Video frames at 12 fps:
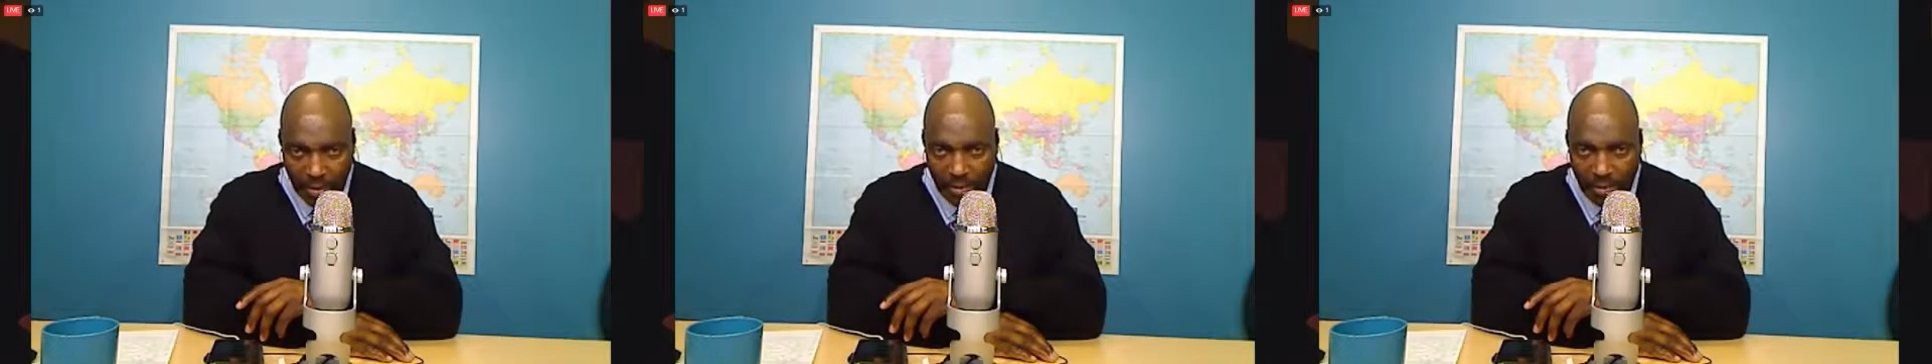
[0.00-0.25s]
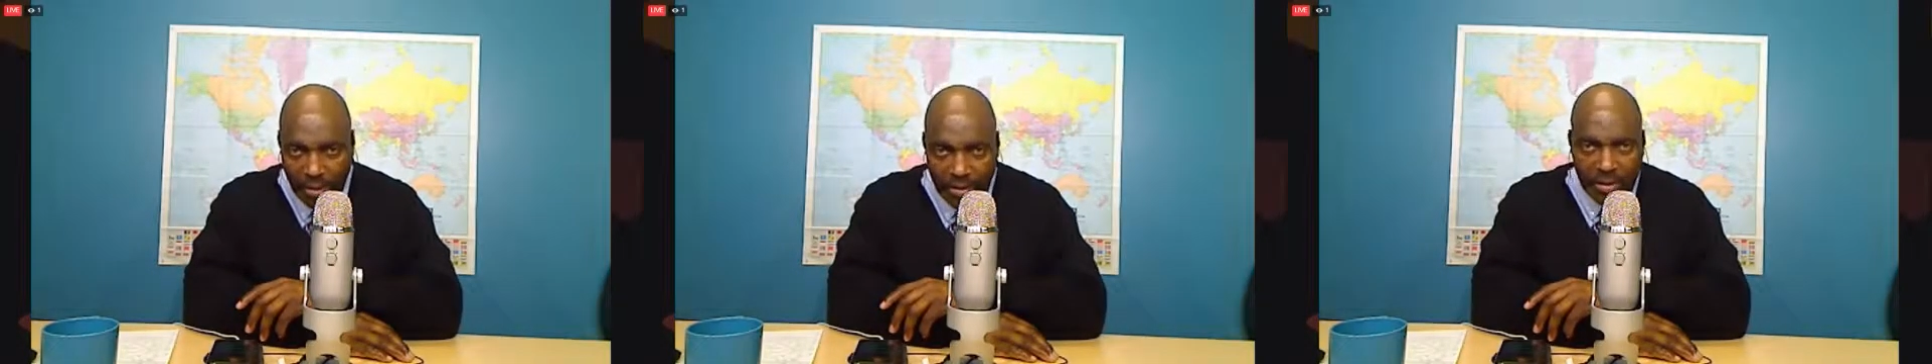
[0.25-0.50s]

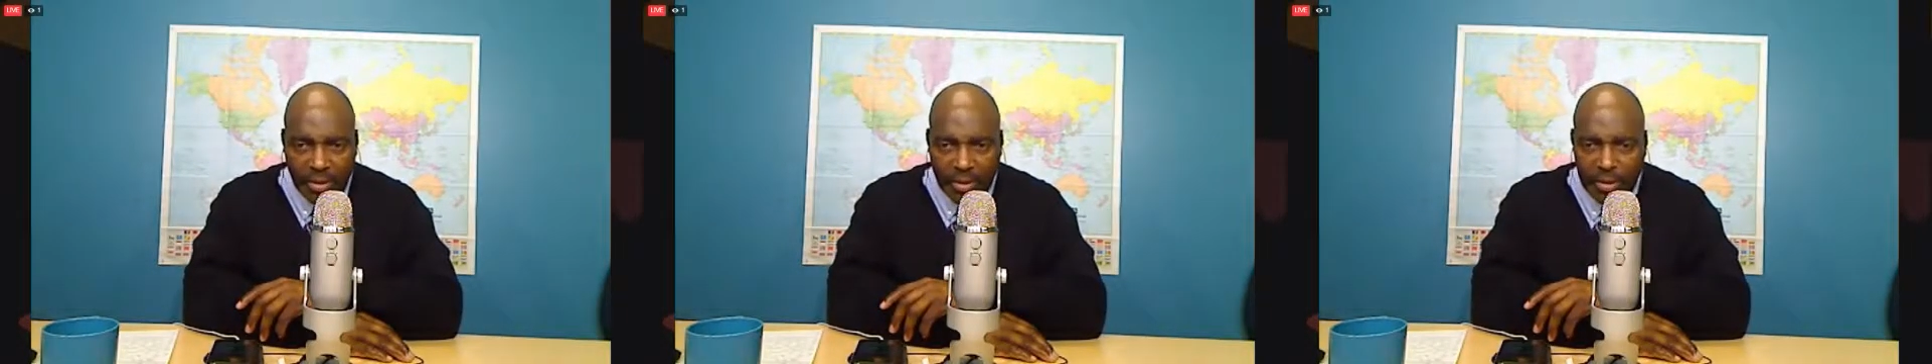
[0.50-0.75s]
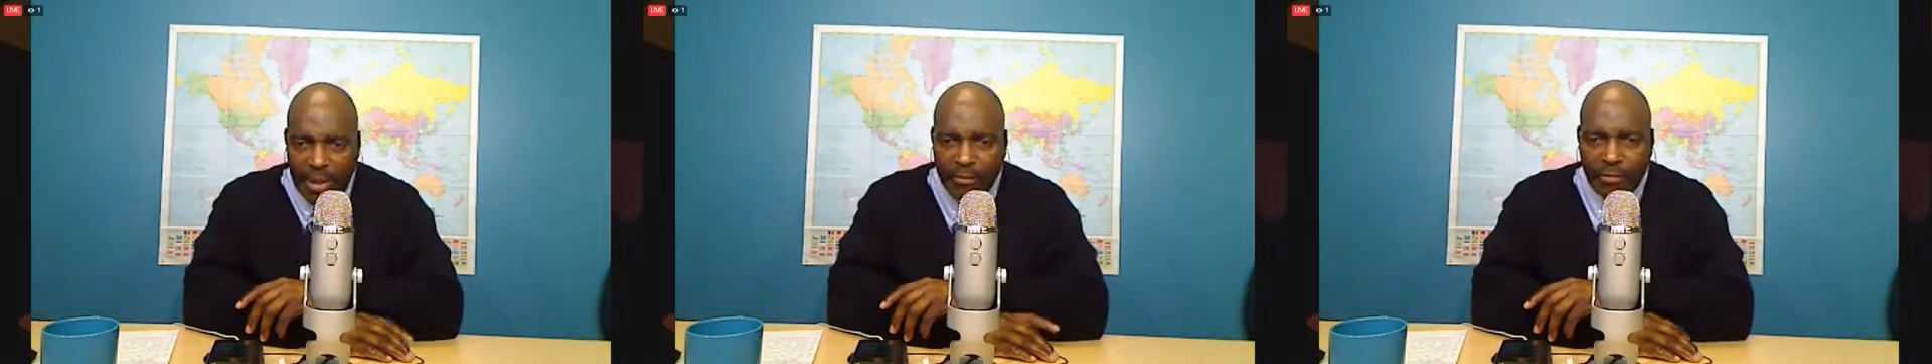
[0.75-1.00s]
because it
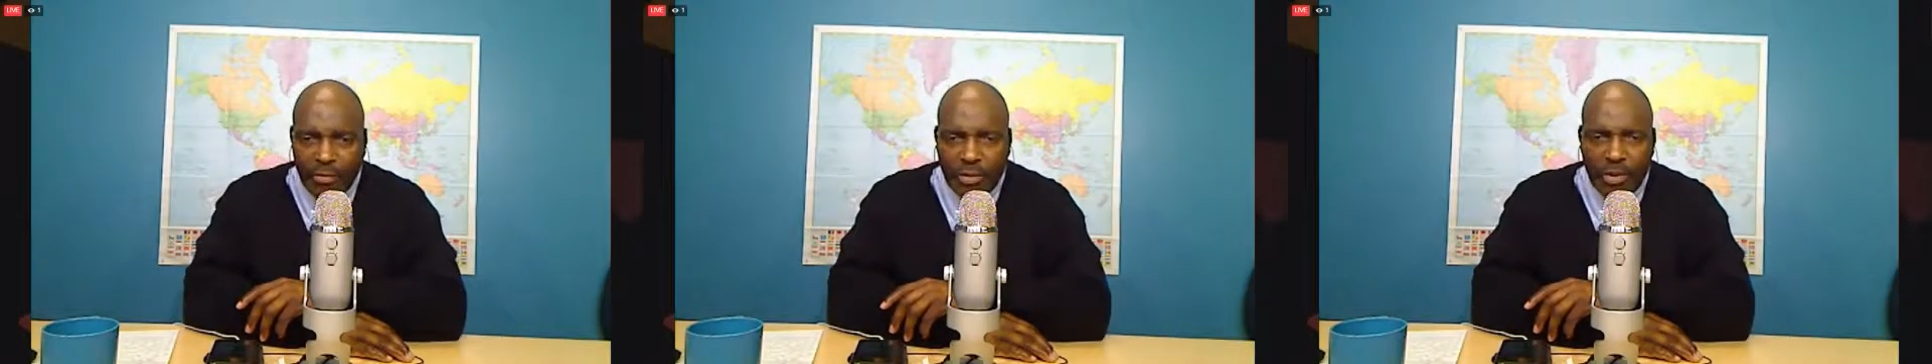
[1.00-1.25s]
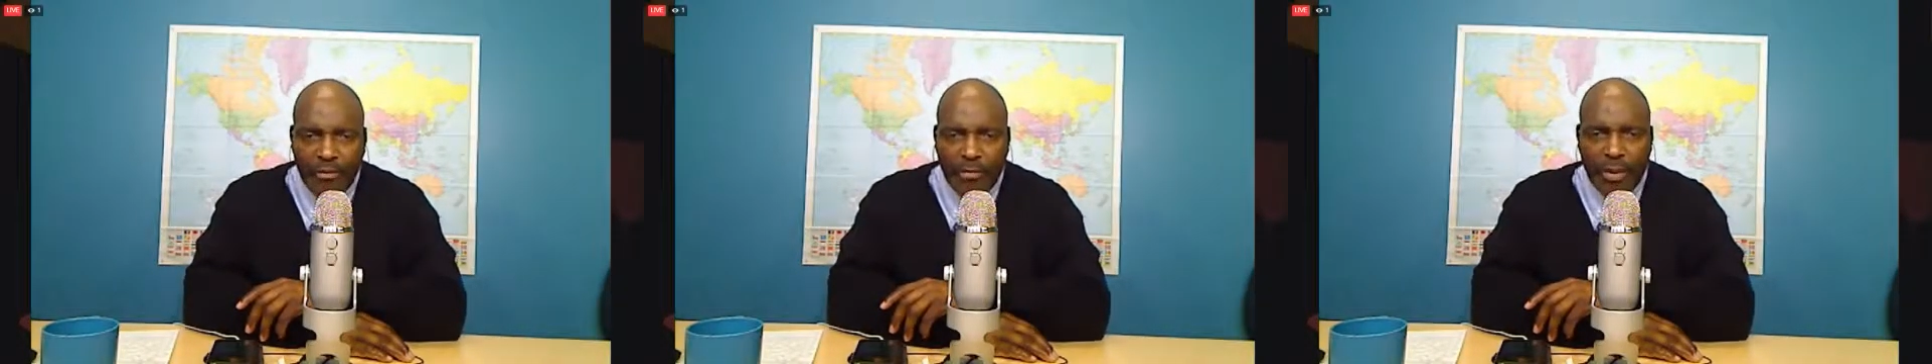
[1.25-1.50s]
just
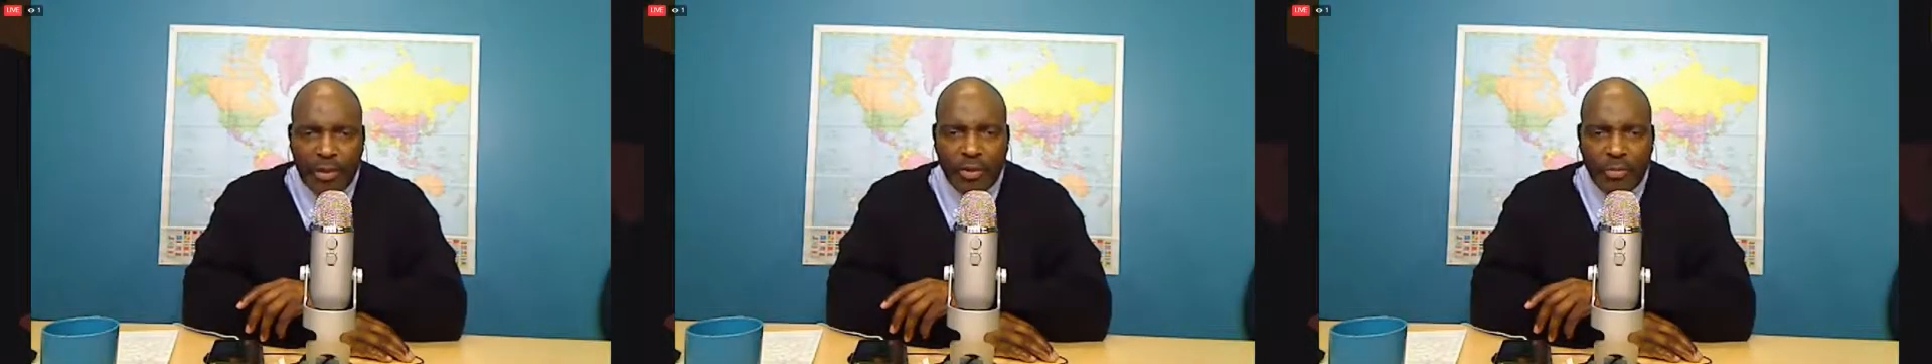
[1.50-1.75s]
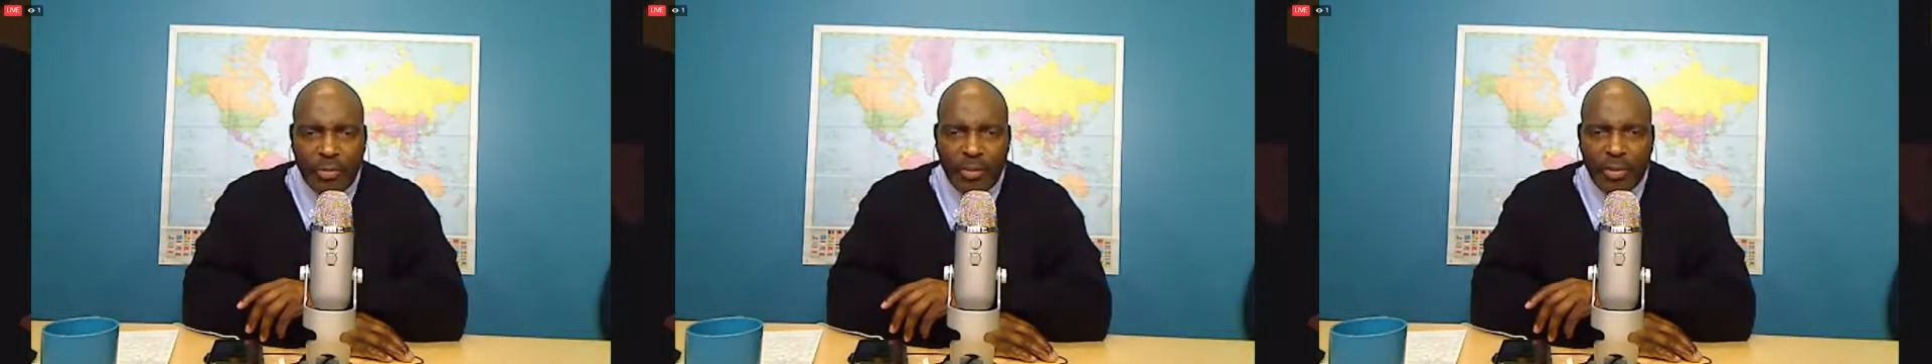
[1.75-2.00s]
adversely affects so
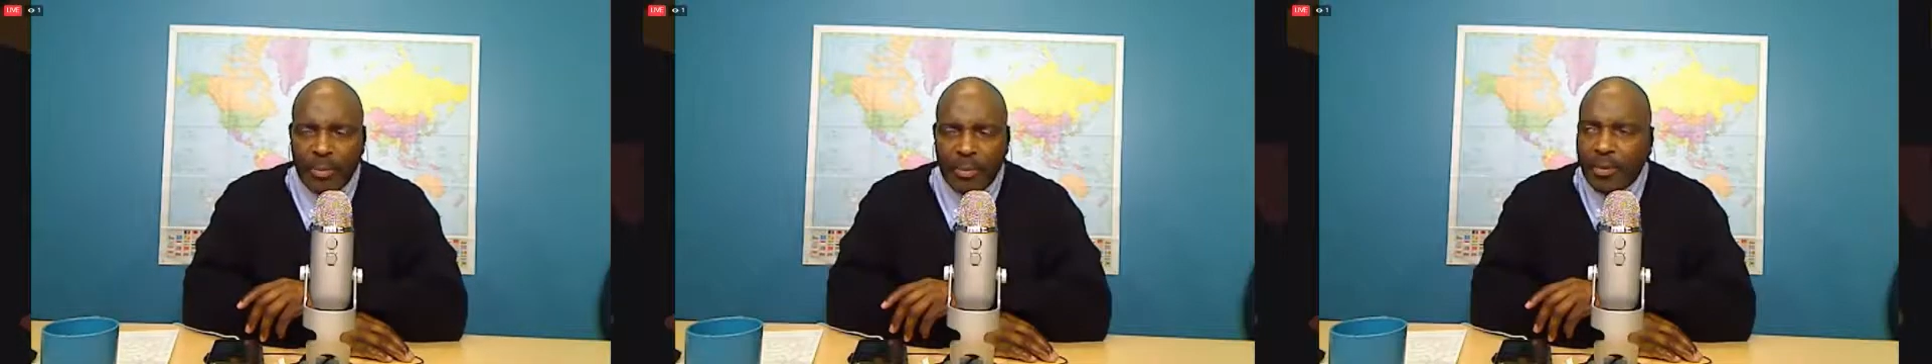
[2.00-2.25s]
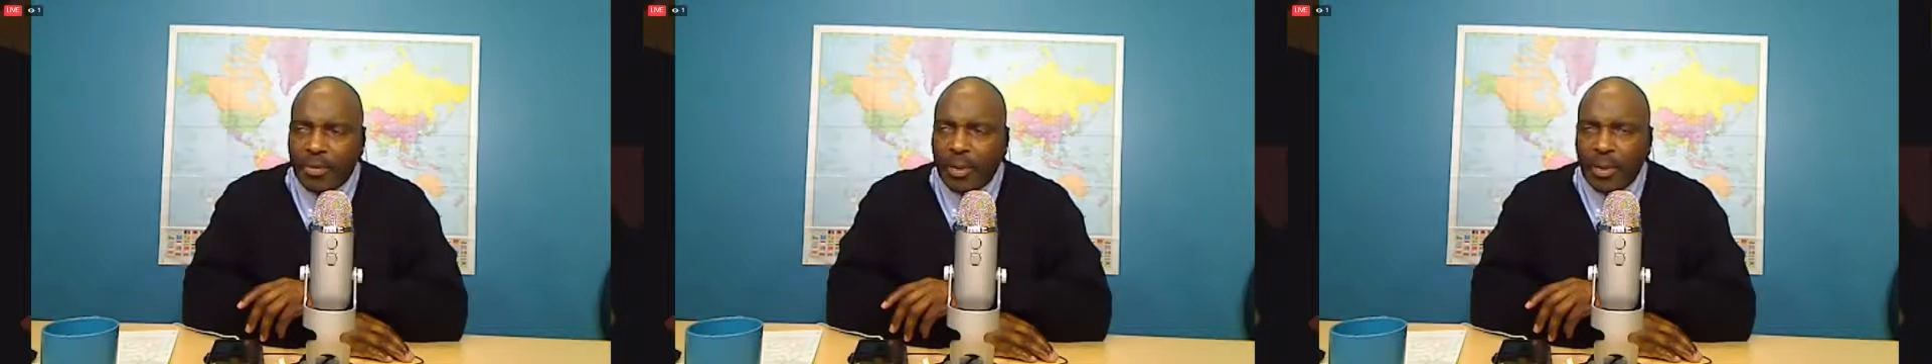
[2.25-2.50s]
many
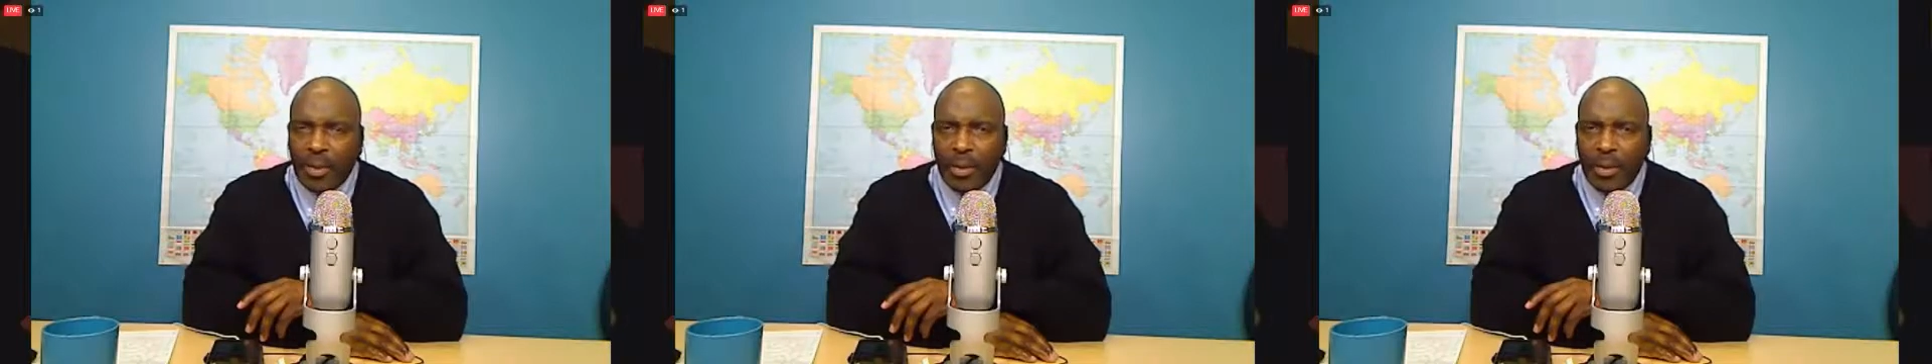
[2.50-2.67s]
people,